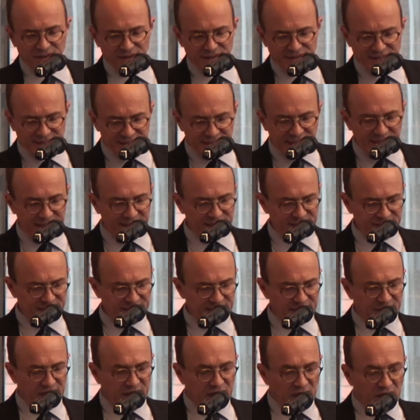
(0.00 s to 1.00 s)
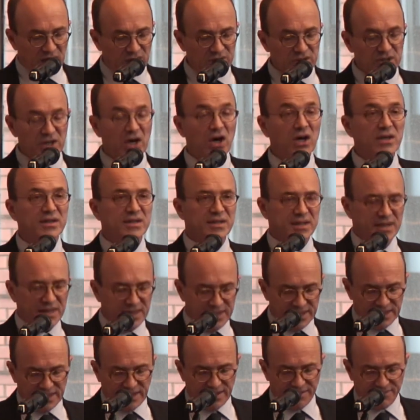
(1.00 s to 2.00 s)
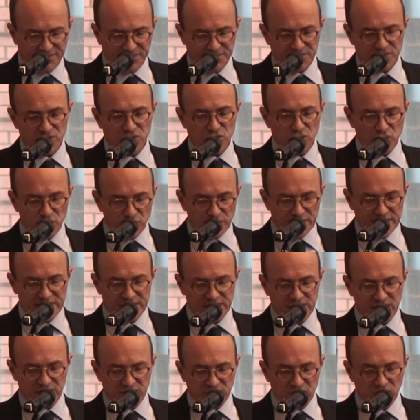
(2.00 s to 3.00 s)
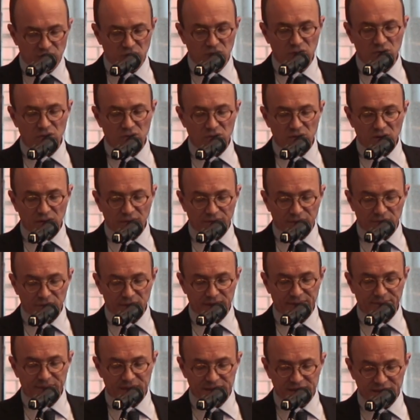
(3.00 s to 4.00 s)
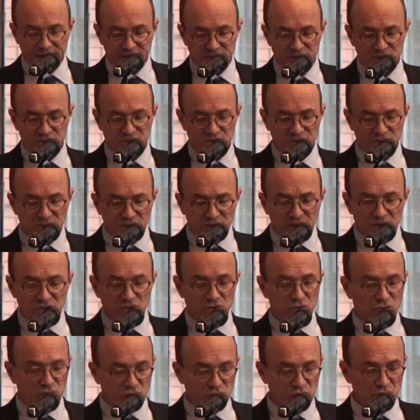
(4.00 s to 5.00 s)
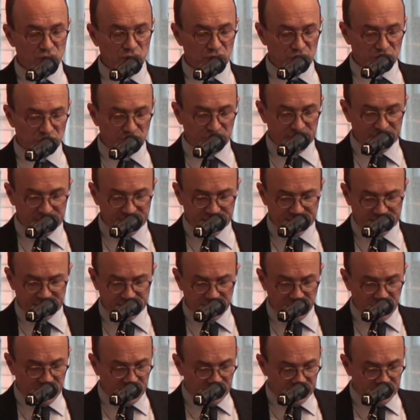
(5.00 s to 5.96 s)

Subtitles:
states are not enough to reach the goal of a limitation to 2 degrees,